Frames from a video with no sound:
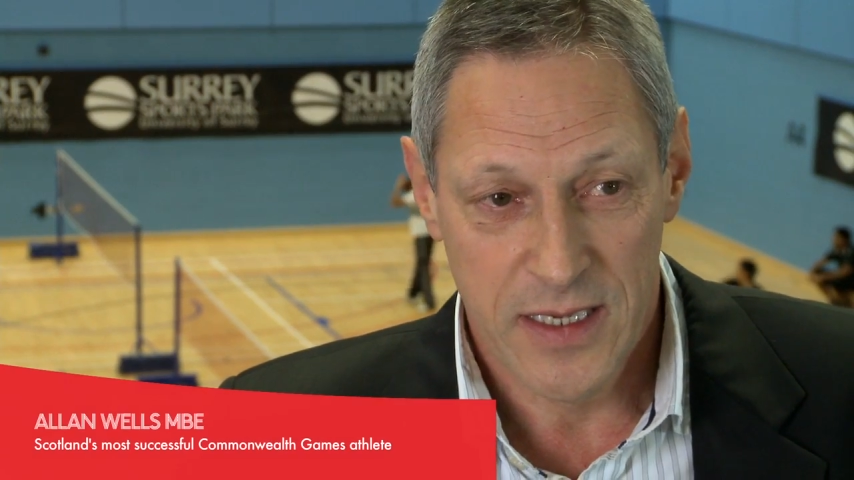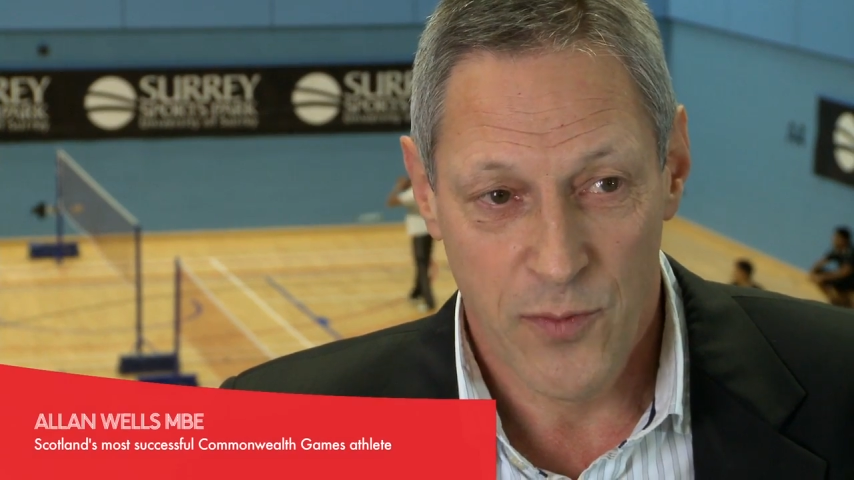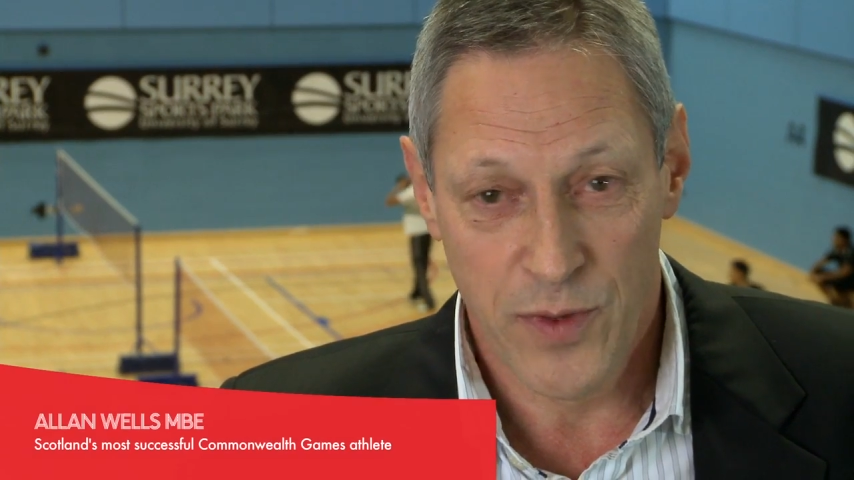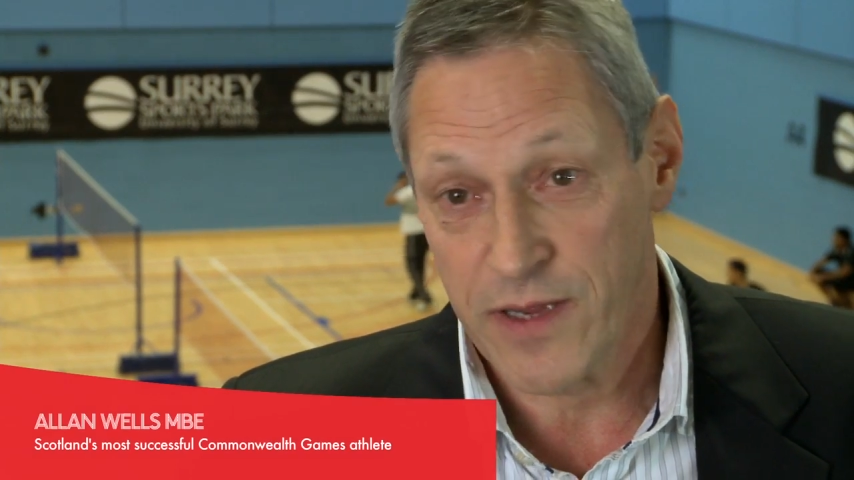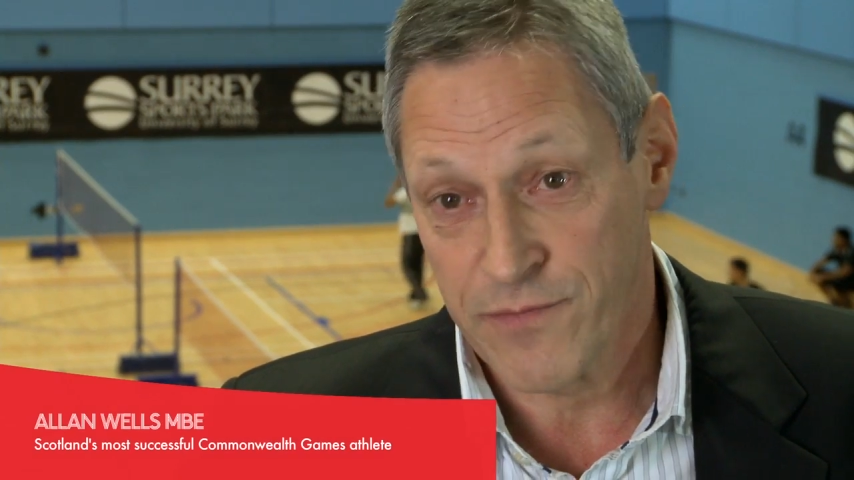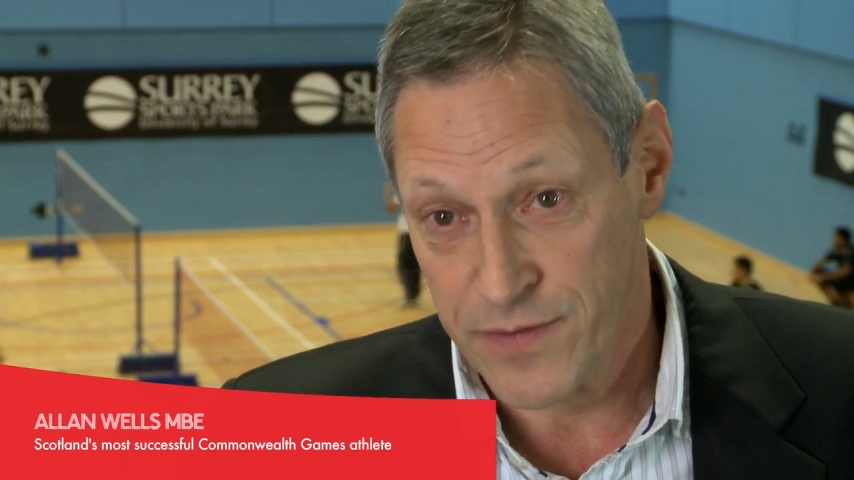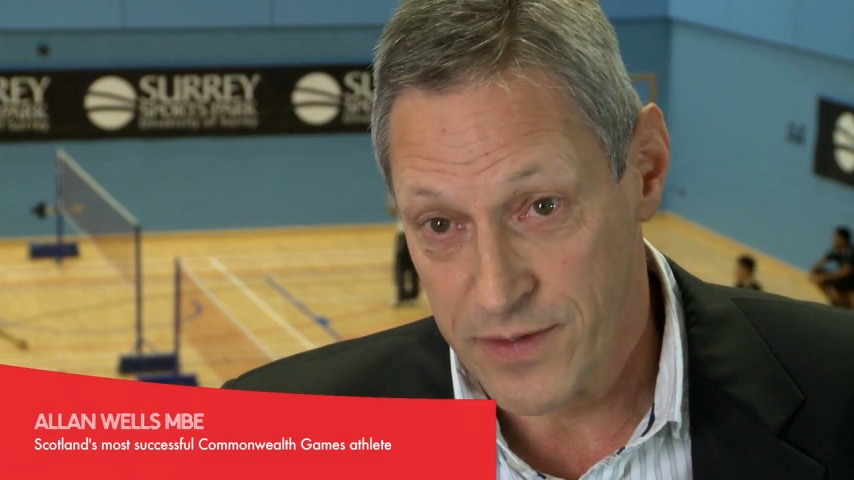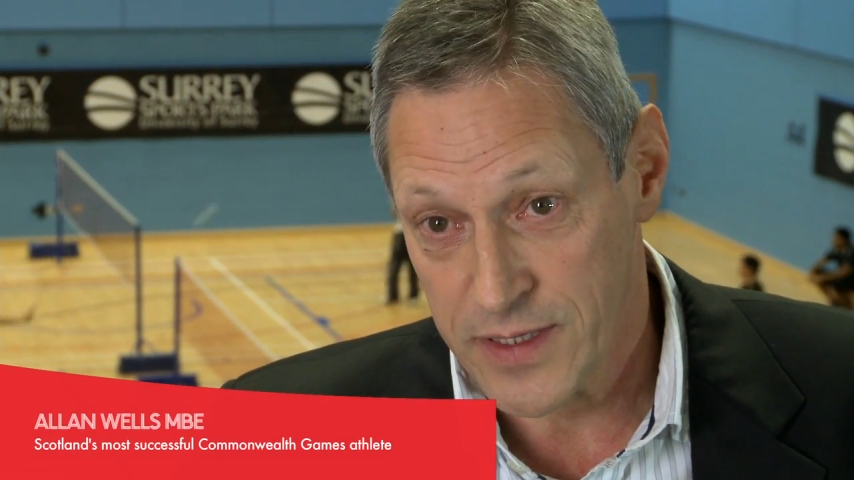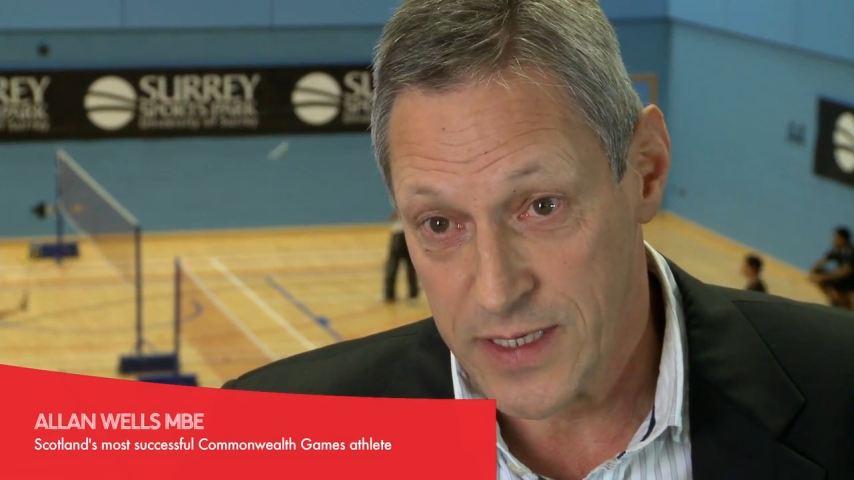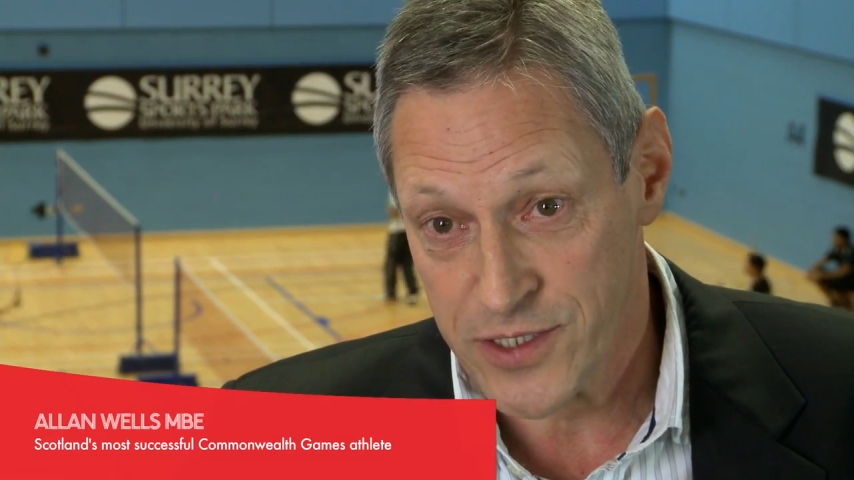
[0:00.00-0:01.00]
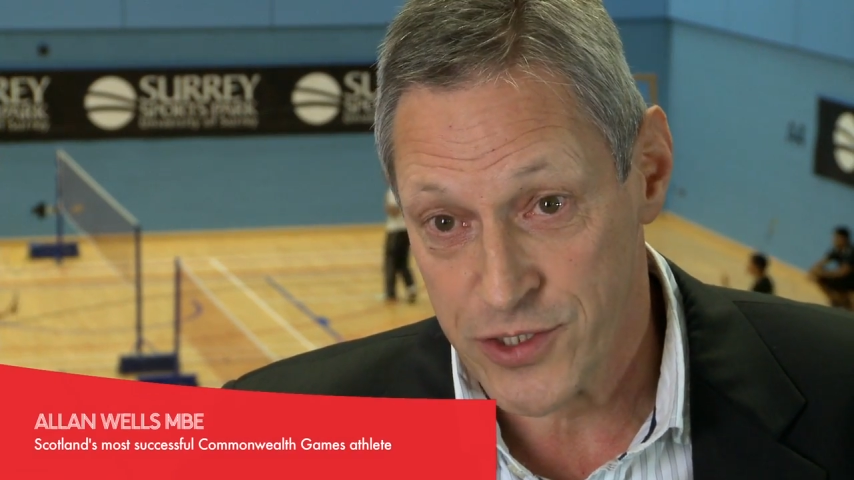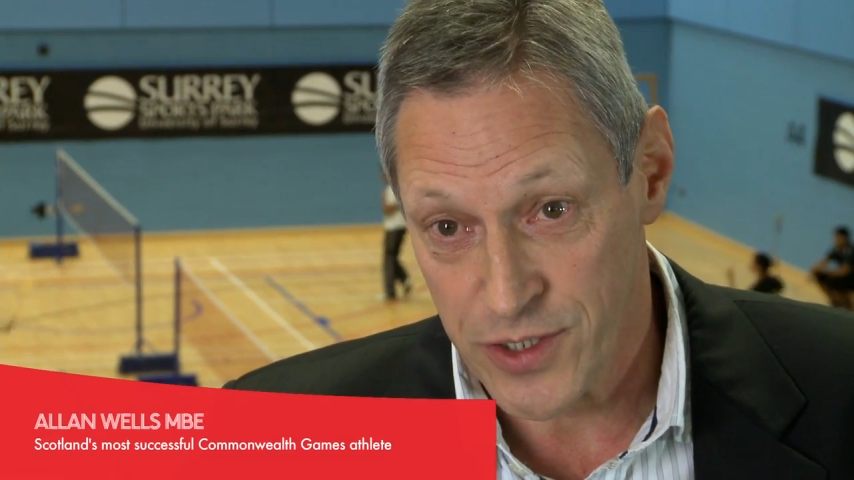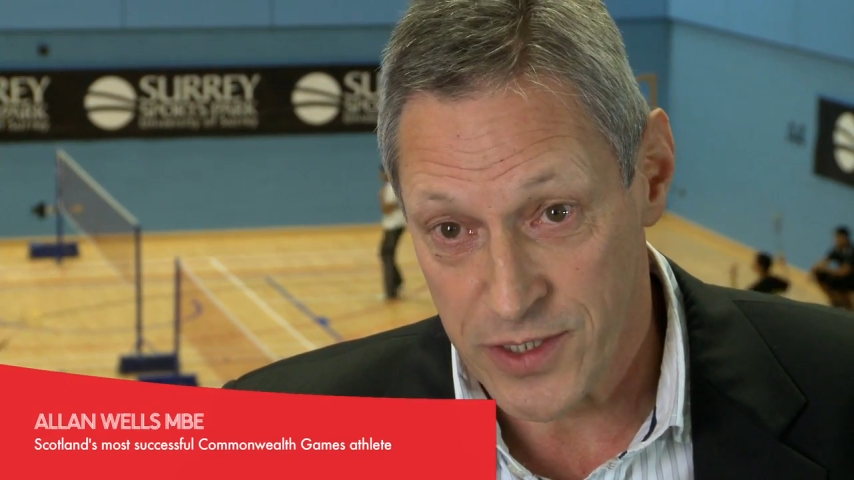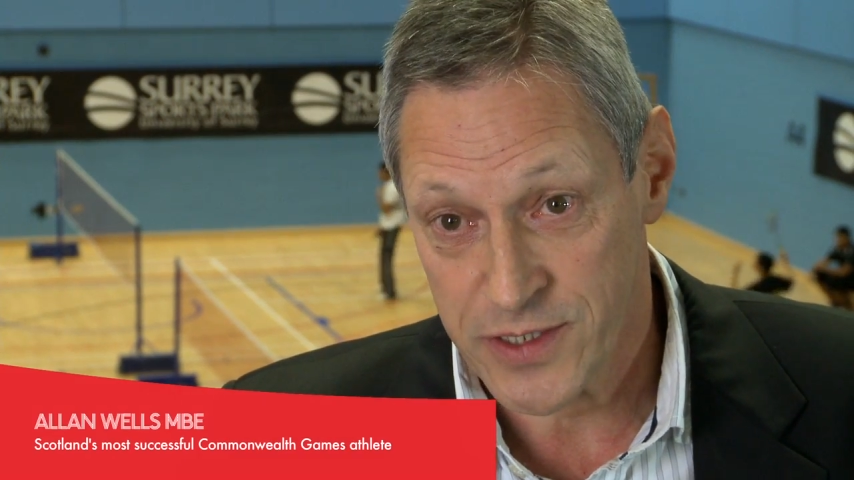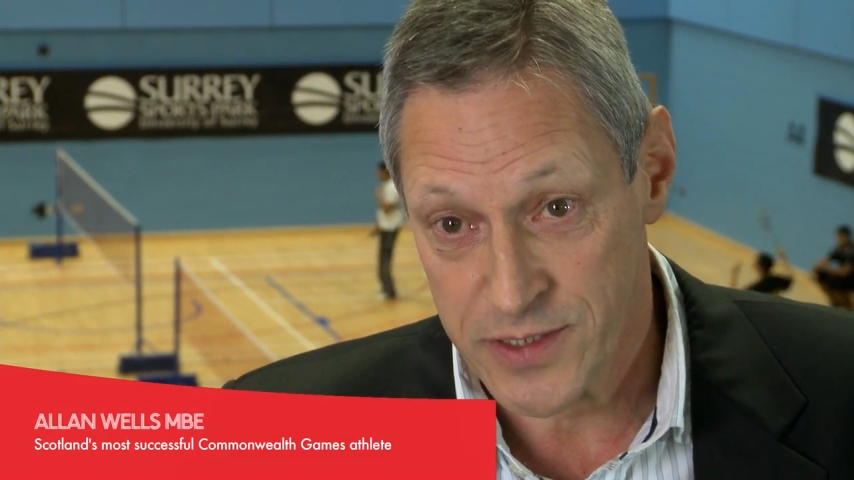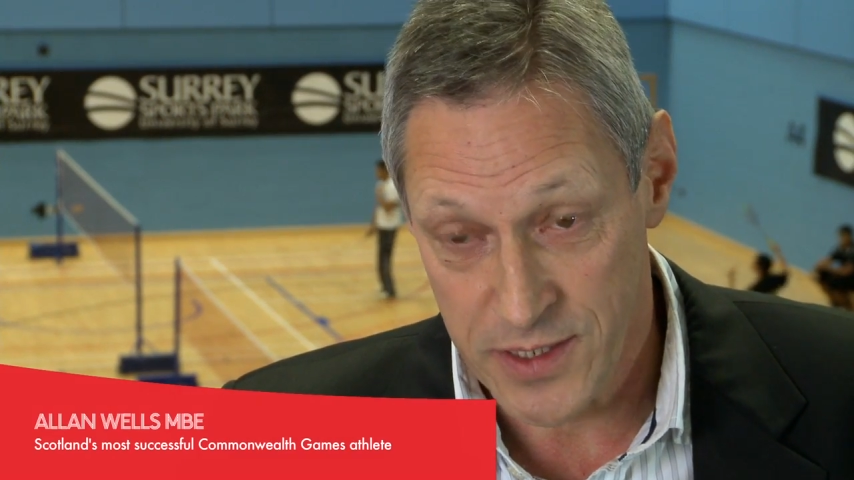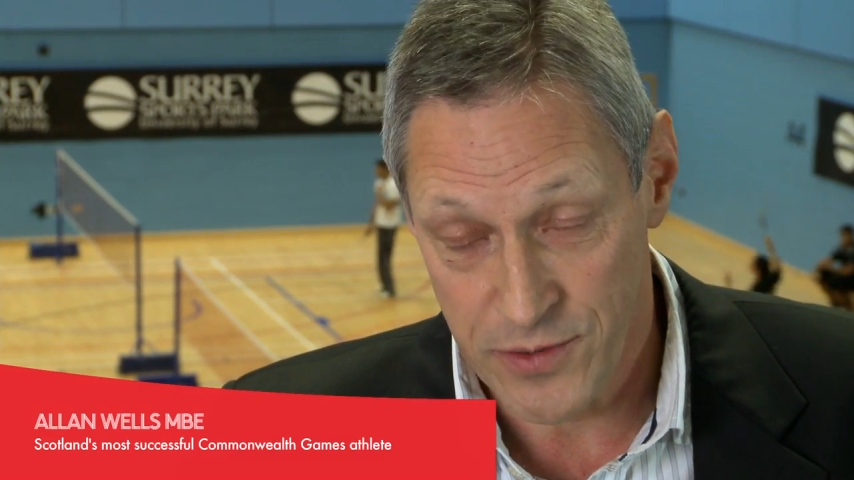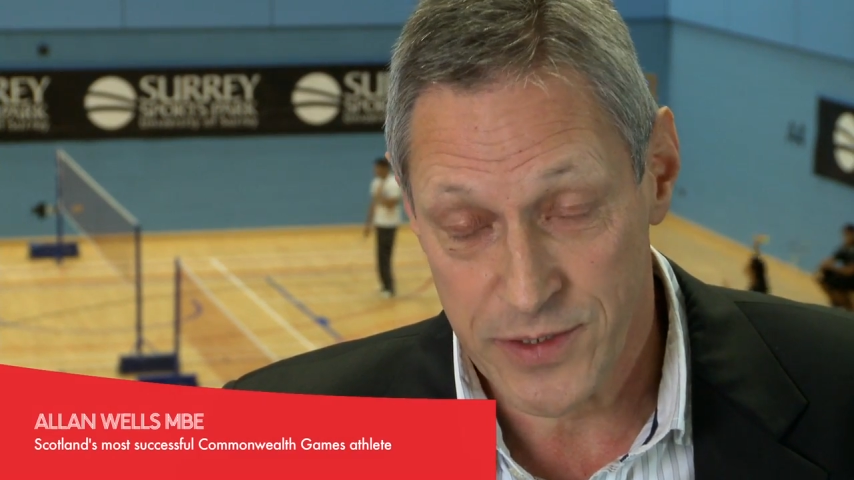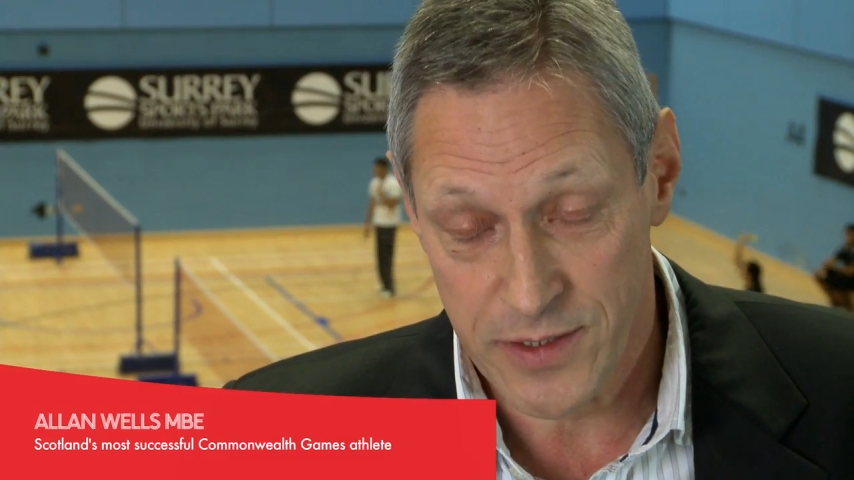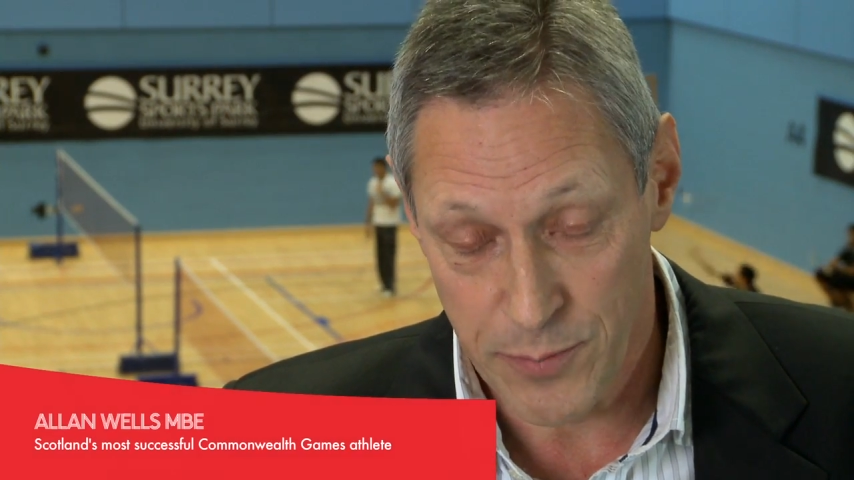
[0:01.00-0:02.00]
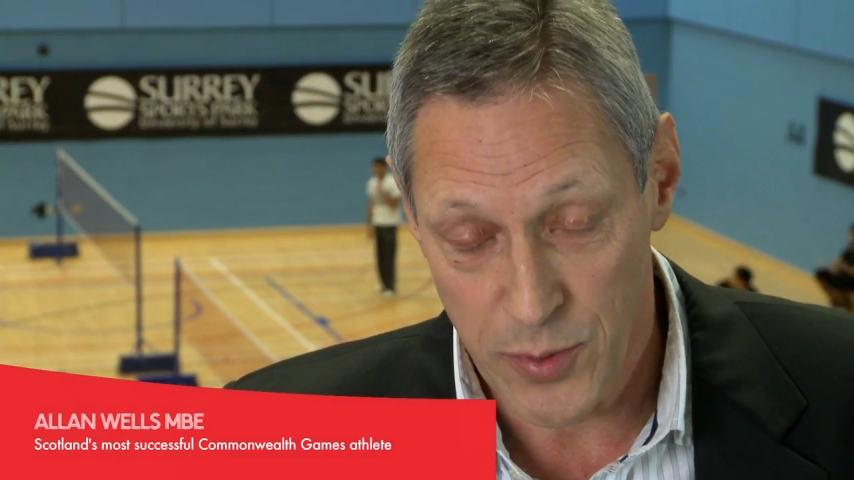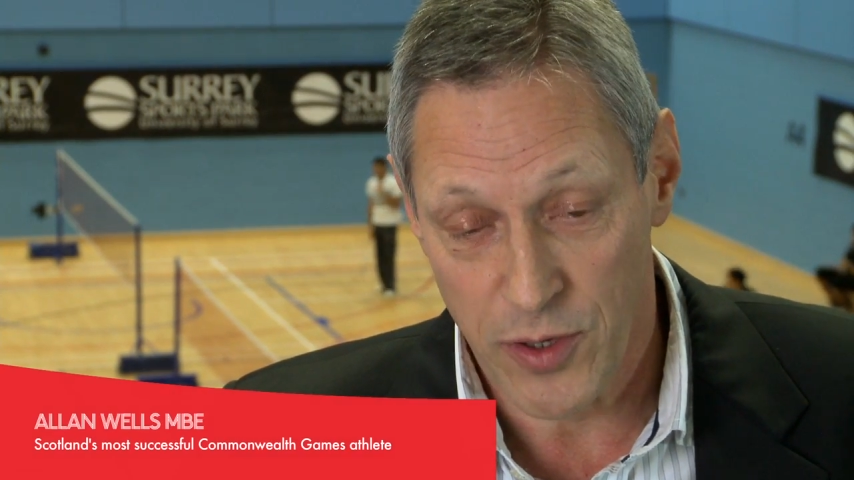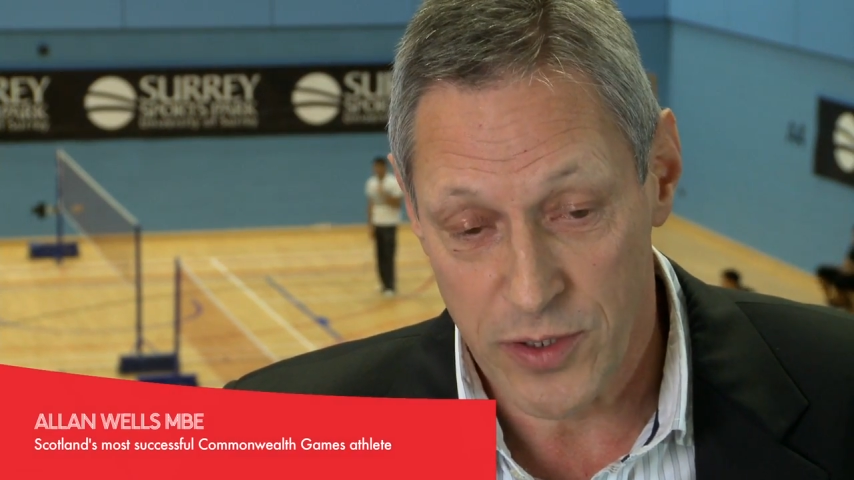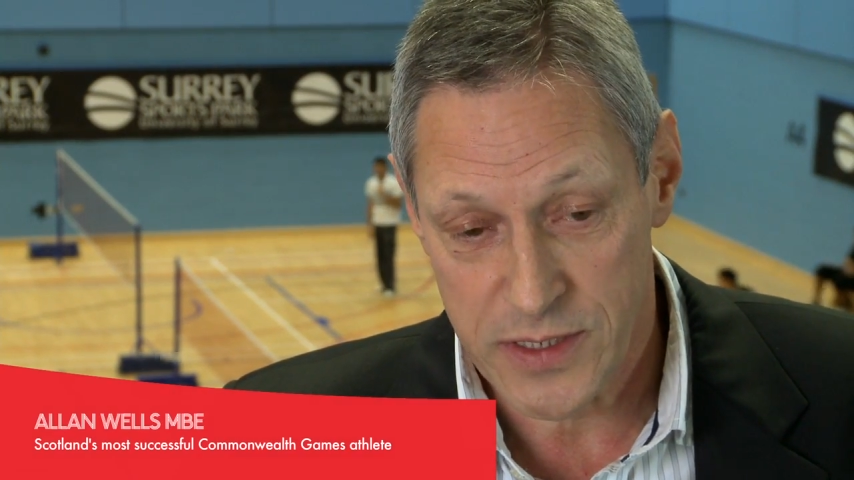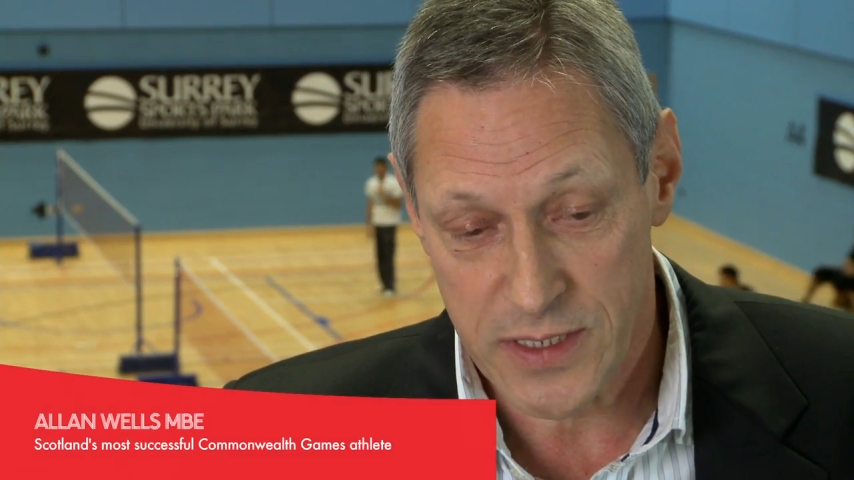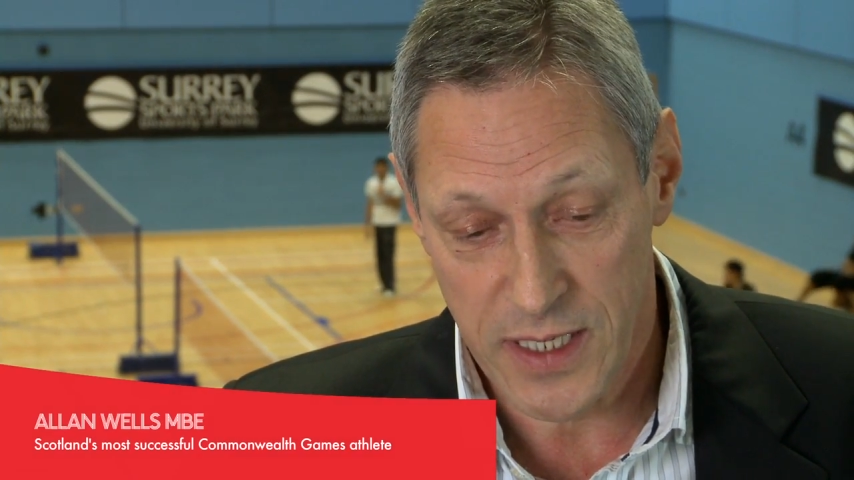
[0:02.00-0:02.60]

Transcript: waiting for the instruction to go to the blocks,